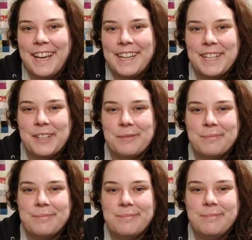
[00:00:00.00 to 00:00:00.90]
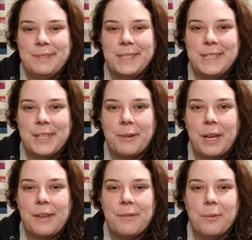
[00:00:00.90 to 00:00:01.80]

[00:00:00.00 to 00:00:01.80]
Um, you know, I